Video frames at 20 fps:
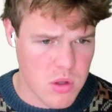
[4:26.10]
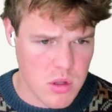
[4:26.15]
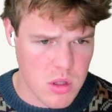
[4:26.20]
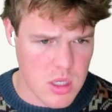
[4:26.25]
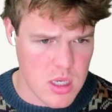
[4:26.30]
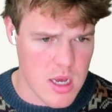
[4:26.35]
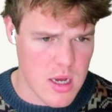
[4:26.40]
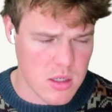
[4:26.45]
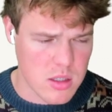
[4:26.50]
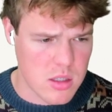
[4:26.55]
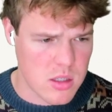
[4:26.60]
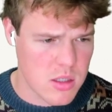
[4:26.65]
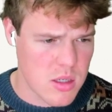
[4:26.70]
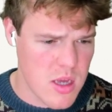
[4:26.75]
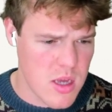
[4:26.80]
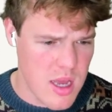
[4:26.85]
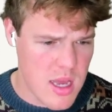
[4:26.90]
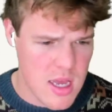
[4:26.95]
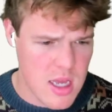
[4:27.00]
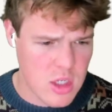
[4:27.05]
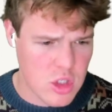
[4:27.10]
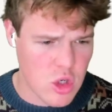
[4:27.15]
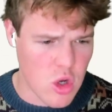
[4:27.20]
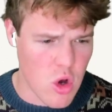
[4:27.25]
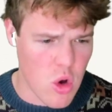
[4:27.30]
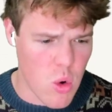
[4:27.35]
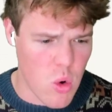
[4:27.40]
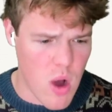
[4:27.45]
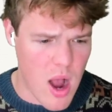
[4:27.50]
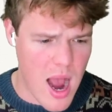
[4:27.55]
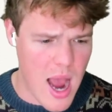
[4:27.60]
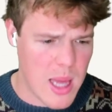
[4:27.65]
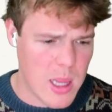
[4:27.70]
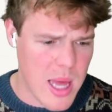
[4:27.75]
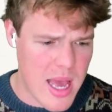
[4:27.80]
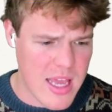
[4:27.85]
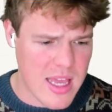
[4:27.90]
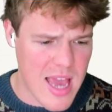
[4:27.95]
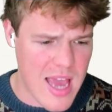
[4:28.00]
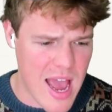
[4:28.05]
Yes. So I
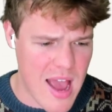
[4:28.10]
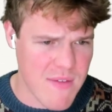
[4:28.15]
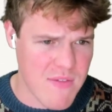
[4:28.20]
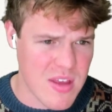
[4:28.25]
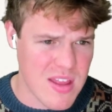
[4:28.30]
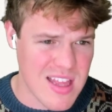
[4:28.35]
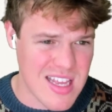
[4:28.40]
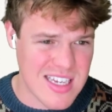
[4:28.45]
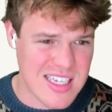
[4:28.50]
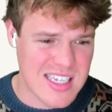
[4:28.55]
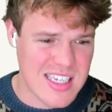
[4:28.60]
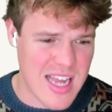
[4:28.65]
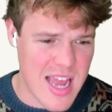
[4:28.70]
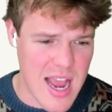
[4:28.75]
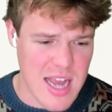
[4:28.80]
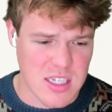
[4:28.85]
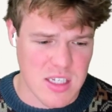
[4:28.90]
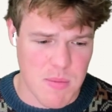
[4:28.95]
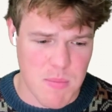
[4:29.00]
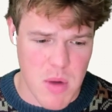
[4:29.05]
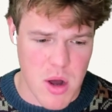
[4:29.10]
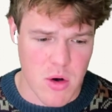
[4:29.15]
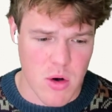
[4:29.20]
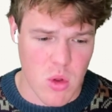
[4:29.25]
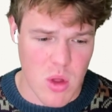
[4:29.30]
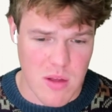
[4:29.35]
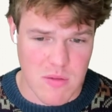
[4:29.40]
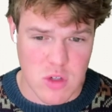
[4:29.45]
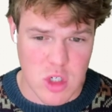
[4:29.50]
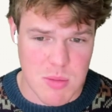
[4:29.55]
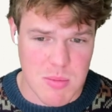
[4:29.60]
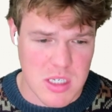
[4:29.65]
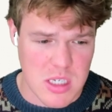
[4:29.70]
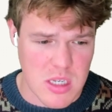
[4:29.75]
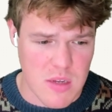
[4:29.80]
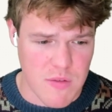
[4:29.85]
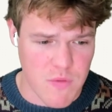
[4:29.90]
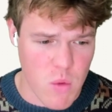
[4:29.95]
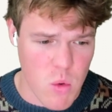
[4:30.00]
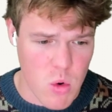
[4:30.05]
like having this set as a model of
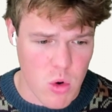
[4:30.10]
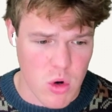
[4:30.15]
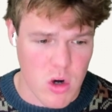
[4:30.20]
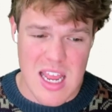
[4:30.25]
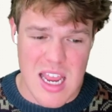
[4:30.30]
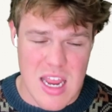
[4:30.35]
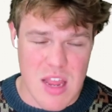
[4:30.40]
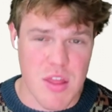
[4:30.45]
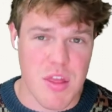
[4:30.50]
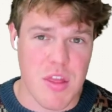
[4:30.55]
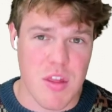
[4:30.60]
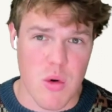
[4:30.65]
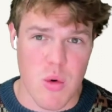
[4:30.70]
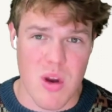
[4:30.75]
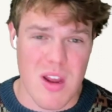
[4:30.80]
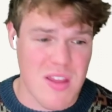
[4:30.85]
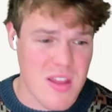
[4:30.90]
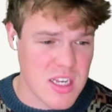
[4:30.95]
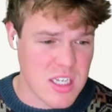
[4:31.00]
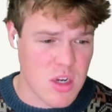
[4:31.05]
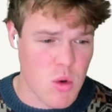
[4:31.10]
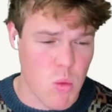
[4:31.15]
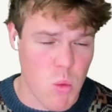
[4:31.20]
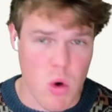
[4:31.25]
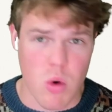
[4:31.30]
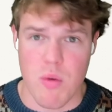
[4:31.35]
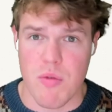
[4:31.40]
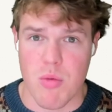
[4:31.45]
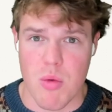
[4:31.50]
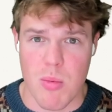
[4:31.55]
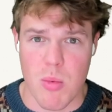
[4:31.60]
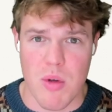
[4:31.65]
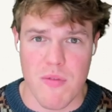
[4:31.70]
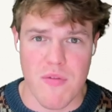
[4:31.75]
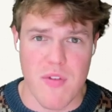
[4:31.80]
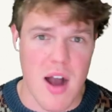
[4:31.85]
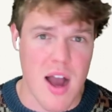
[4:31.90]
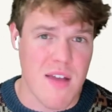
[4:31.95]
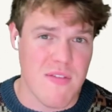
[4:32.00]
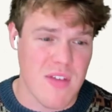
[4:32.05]
GPT-4. In theory, this can work with
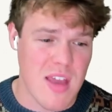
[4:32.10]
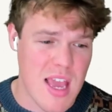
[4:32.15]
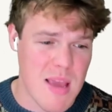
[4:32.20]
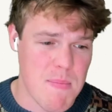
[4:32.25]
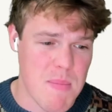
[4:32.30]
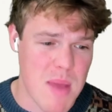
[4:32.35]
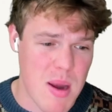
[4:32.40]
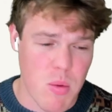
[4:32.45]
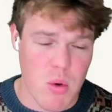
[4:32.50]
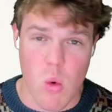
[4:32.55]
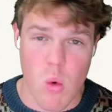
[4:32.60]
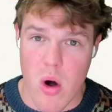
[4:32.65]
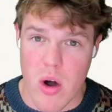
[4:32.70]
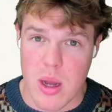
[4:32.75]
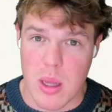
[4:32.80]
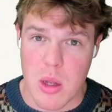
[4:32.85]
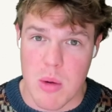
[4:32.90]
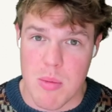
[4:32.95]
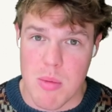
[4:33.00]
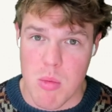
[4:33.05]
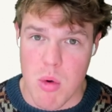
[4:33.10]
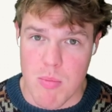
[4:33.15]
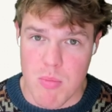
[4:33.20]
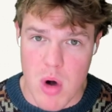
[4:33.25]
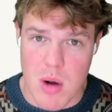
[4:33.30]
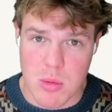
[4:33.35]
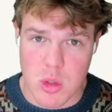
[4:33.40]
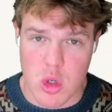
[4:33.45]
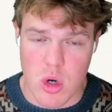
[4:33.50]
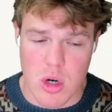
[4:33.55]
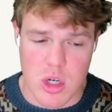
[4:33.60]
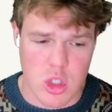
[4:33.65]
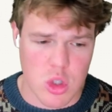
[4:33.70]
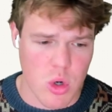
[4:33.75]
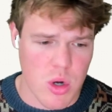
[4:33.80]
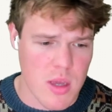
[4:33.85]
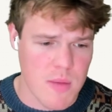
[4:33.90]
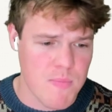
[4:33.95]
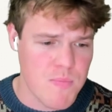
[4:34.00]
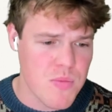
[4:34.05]
3.5. It may require a little bit more prompt
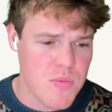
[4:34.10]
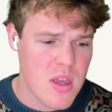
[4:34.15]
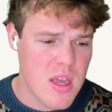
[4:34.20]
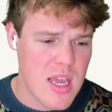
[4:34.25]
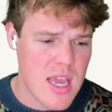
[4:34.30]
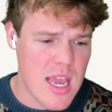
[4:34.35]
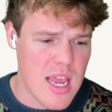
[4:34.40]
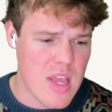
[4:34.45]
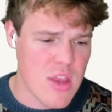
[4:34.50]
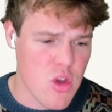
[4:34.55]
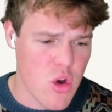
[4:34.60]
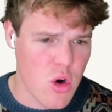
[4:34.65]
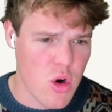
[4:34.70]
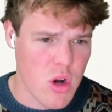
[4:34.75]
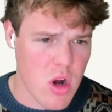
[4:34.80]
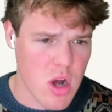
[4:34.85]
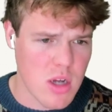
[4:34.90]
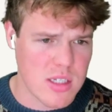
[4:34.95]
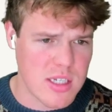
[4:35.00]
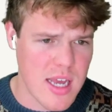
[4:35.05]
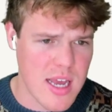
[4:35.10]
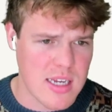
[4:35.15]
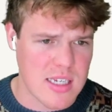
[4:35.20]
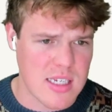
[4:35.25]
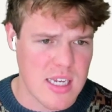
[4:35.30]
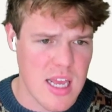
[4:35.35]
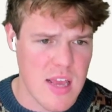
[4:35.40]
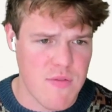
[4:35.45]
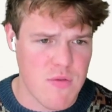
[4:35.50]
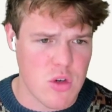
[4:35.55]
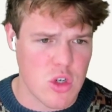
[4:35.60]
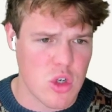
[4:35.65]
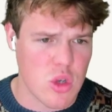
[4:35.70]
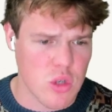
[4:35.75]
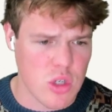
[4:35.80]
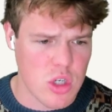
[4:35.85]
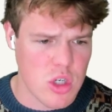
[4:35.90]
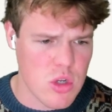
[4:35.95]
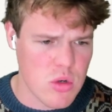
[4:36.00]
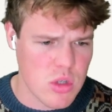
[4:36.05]
structuring. In your context, if you choose
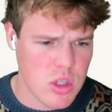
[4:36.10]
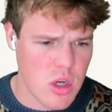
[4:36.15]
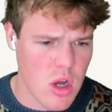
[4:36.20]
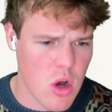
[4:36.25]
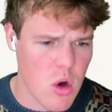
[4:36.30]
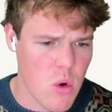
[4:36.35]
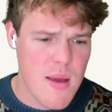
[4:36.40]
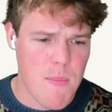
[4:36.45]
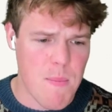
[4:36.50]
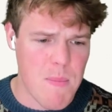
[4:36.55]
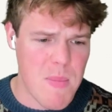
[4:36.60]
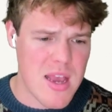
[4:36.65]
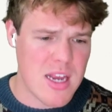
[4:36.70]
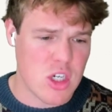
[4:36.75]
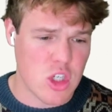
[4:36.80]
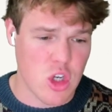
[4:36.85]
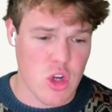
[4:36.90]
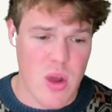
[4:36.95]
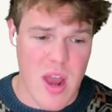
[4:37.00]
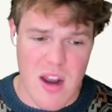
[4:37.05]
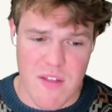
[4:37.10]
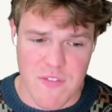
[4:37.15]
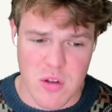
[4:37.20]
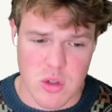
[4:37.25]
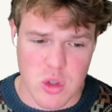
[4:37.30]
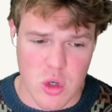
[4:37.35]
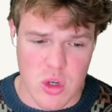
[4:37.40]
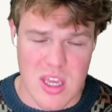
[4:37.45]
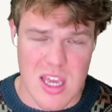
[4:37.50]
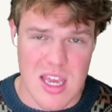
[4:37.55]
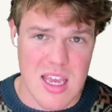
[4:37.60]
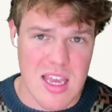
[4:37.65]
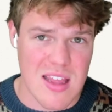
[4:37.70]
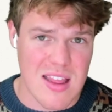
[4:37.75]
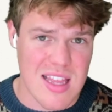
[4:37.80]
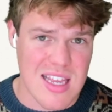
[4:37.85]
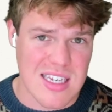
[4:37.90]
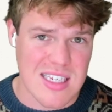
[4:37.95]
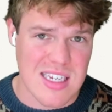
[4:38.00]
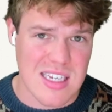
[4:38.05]
to do so, make sure you add a filter key.
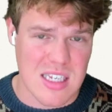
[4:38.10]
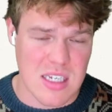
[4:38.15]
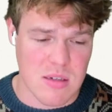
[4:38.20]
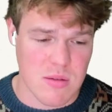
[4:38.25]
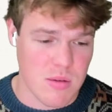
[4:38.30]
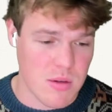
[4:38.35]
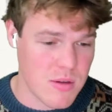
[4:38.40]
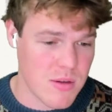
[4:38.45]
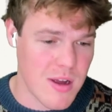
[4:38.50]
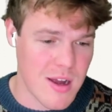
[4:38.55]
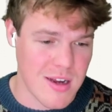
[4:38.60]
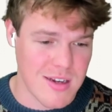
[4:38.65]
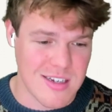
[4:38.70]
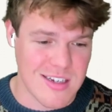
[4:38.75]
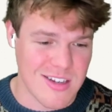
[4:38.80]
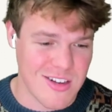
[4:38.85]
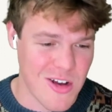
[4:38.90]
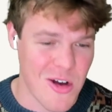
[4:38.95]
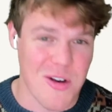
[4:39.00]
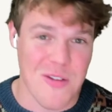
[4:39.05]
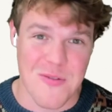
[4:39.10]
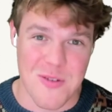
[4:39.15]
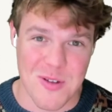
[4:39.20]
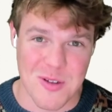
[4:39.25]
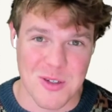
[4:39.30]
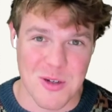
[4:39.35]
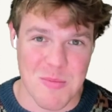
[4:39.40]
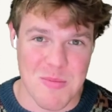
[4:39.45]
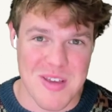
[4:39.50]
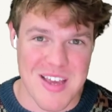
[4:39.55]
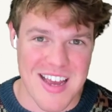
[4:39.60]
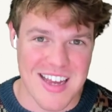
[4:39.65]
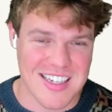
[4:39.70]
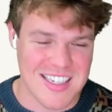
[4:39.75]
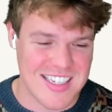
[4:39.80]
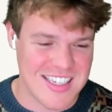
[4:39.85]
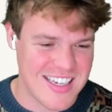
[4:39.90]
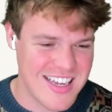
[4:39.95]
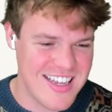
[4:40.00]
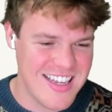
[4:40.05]
This isn't, I called it filter
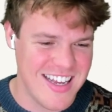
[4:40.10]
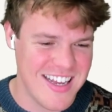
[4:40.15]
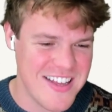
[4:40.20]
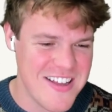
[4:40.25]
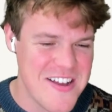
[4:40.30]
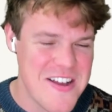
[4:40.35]
BS.